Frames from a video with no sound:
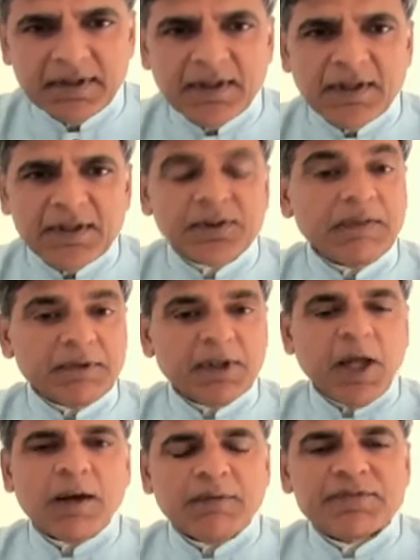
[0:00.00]
So you'll have a
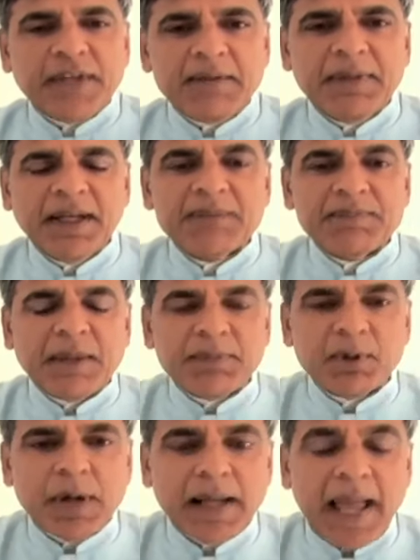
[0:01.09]
lot of 10 million people who
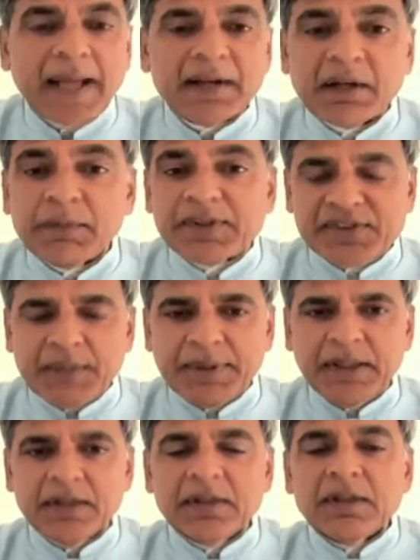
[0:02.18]
are angry with SEBI.
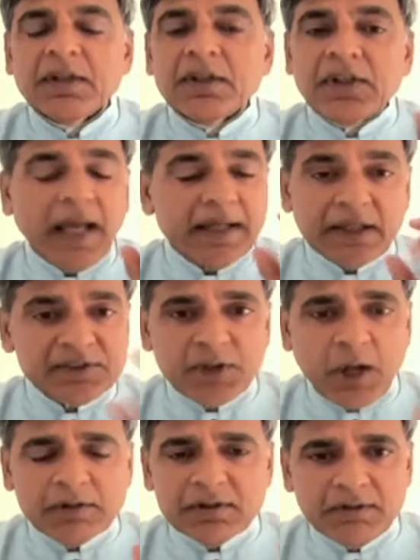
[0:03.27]
And it's
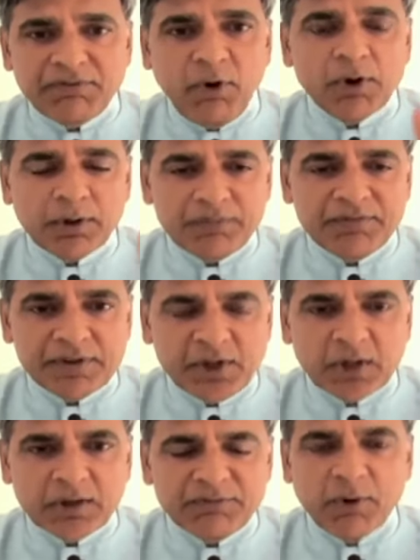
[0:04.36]
not the fault of it's not
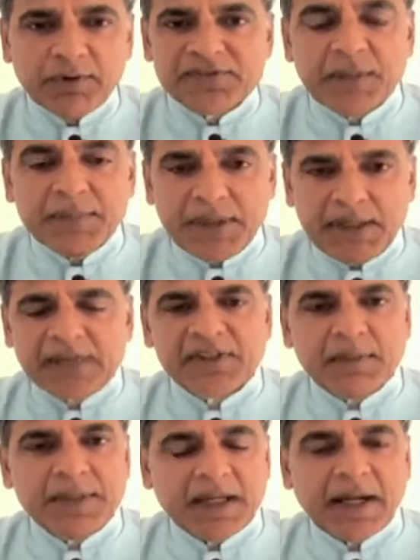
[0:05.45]
the fault of SEBI. Like
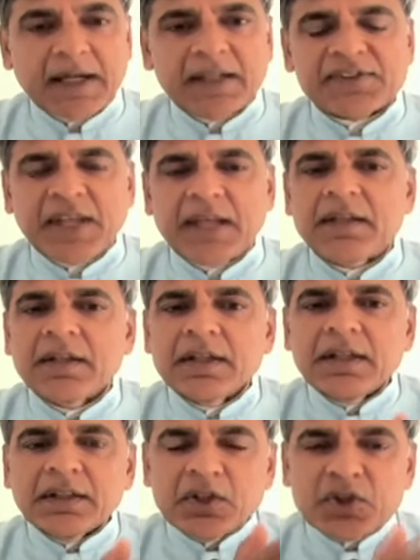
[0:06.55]
SEBI correctly said,
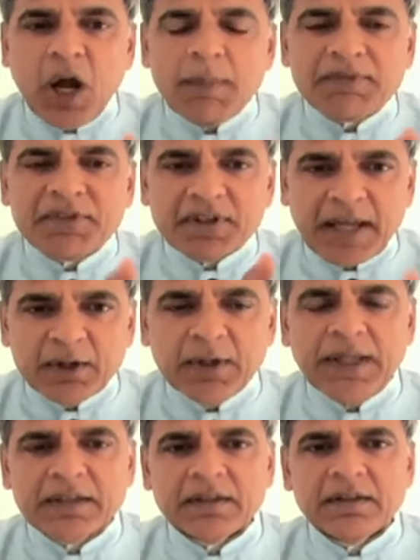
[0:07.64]
the job of the
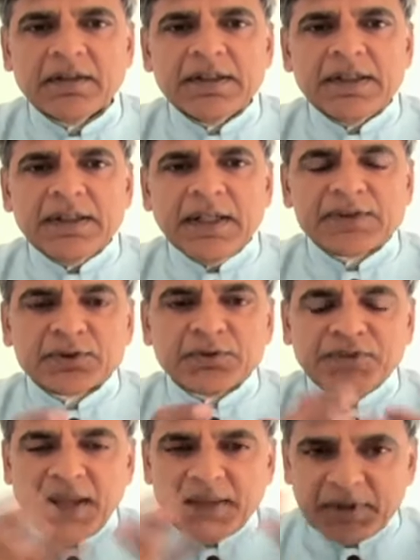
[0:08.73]
regulator is to
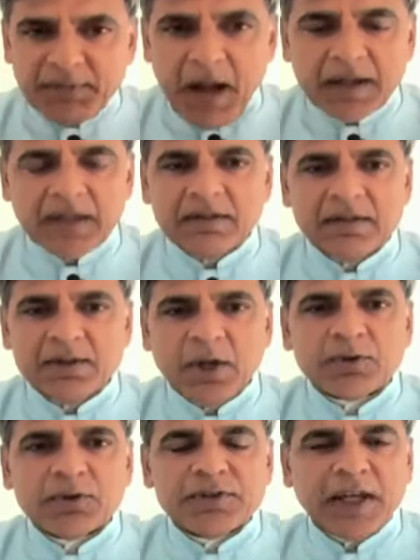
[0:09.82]
frame the market,
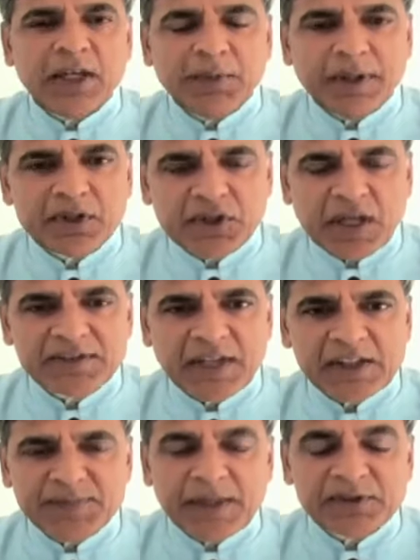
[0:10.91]
not to tell you whether shares are
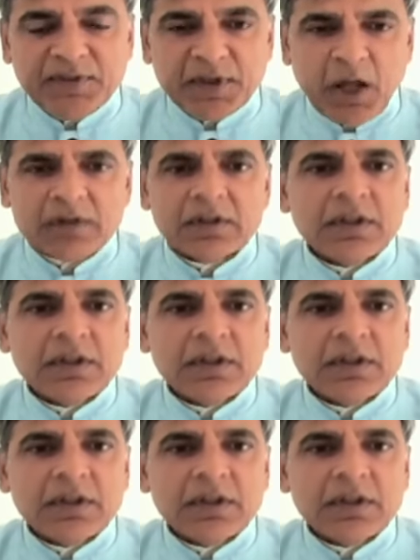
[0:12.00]
expensive or not.